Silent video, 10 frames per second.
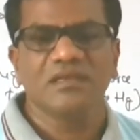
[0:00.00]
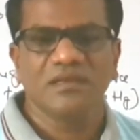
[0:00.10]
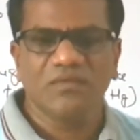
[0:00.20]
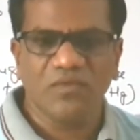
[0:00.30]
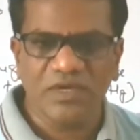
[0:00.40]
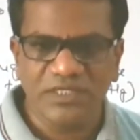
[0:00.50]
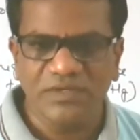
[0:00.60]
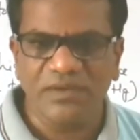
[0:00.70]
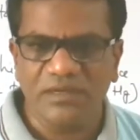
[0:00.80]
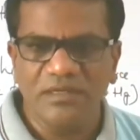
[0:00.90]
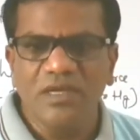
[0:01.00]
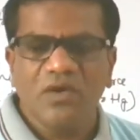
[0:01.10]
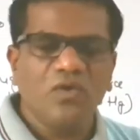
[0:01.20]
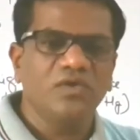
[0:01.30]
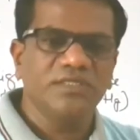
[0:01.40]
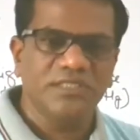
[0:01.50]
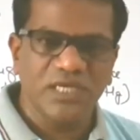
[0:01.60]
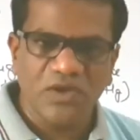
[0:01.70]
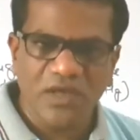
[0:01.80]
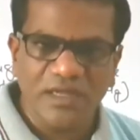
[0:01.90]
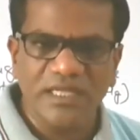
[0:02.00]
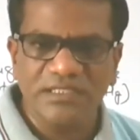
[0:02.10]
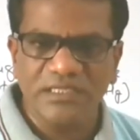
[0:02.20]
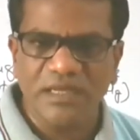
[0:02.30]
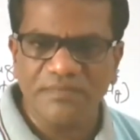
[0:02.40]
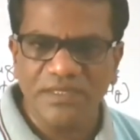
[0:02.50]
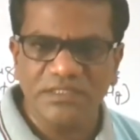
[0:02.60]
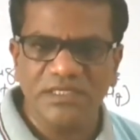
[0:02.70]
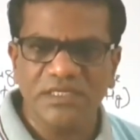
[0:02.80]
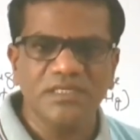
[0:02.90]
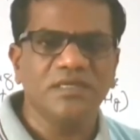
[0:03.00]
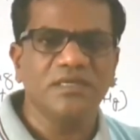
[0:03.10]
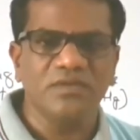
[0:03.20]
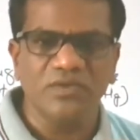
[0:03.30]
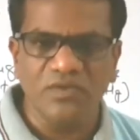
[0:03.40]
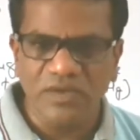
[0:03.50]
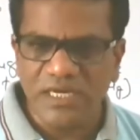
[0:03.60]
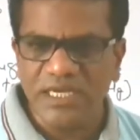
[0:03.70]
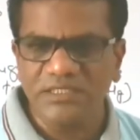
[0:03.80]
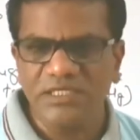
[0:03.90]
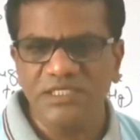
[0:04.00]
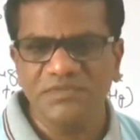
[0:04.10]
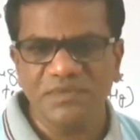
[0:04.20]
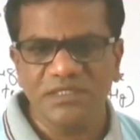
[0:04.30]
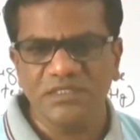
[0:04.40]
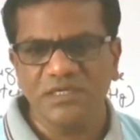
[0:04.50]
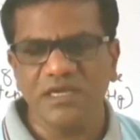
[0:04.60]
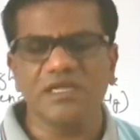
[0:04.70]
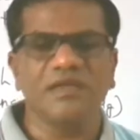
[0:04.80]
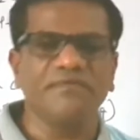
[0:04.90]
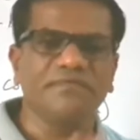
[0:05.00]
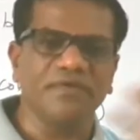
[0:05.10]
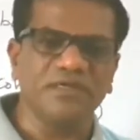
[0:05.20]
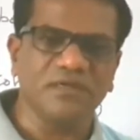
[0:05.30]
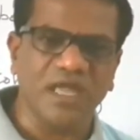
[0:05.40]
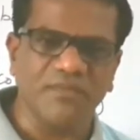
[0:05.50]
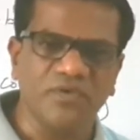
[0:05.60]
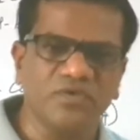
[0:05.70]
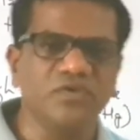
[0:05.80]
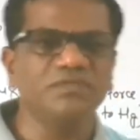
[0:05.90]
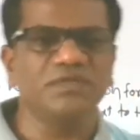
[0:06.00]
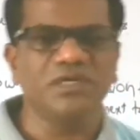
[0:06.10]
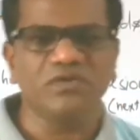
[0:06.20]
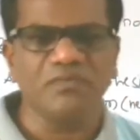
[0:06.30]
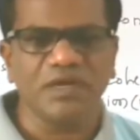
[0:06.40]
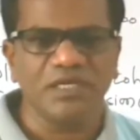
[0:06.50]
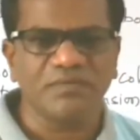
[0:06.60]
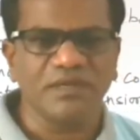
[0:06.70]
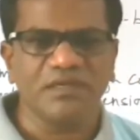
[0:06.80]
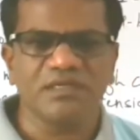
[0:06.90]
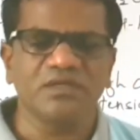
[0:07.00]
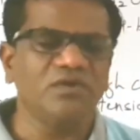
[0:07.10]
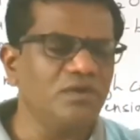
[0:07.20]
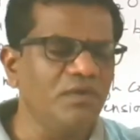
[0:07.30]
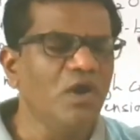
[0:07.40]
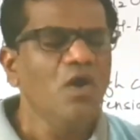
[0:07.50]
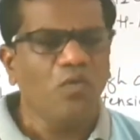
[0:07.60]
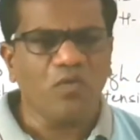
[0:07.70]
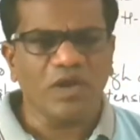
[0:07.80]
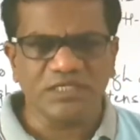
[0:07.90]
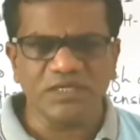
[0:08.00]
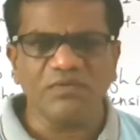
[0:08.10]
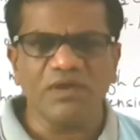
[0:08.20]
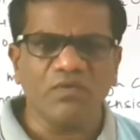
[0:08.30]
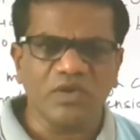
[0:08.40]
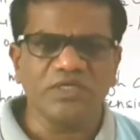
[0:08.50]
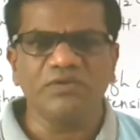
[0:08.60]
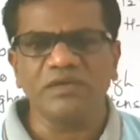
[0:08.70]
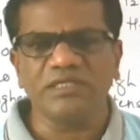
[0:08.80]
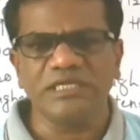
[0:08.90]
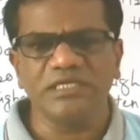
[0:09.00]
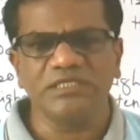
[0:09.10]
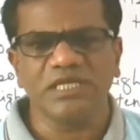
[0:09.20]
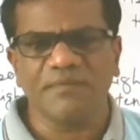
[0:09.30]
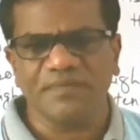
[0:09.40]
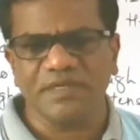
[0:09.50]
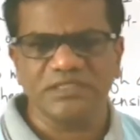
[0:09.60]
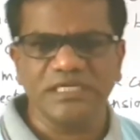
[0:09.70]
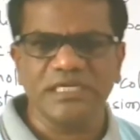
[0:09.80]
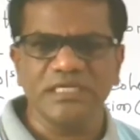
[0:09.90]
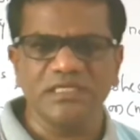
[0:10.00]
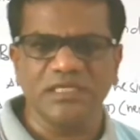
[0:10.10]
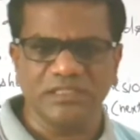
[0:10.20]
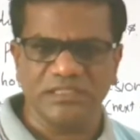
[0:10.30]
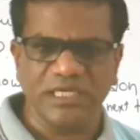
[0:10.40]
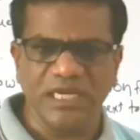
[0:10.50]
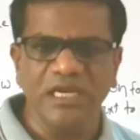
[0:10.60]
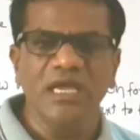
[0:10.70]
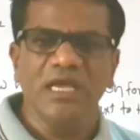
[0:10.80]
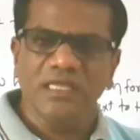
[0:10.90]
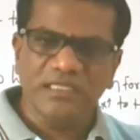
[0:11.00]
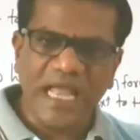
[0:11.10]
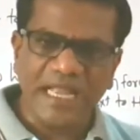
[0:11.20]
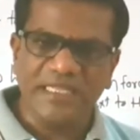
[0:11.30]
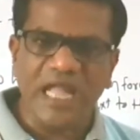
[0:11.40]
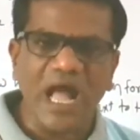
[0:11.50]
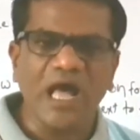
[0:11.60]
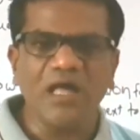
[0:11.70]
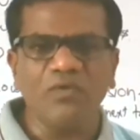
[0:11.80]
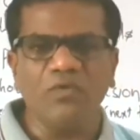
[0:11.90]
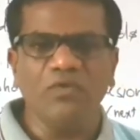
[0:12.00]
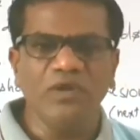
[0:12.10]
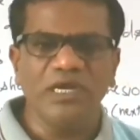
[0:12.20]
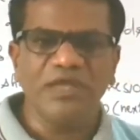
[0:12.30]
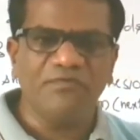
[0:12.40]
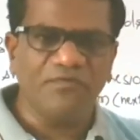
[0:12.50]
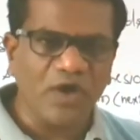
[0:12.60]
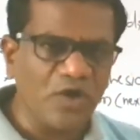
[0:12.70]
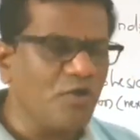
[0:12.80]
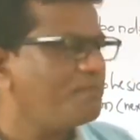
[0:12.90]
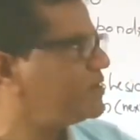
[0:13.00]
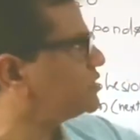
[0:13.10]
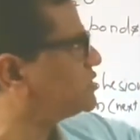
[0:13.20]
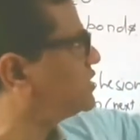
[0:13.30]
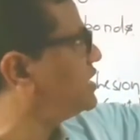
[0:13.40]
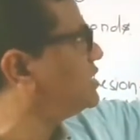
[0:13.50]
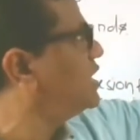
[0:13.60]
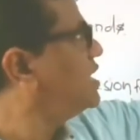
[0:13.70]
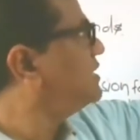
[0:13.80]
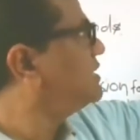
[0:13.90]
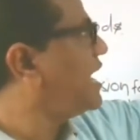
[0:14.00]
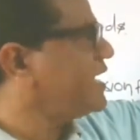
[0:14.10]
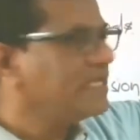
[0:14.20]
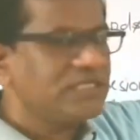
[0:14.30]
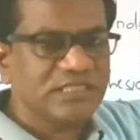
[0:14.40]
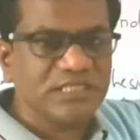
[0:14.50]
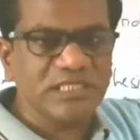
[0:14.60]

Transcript: Whatever, all cell organelles are present in it, nucleus is present in different ribosomes, endoplasmic reticulum, whatever things are present in the cell, that are only 5%, 90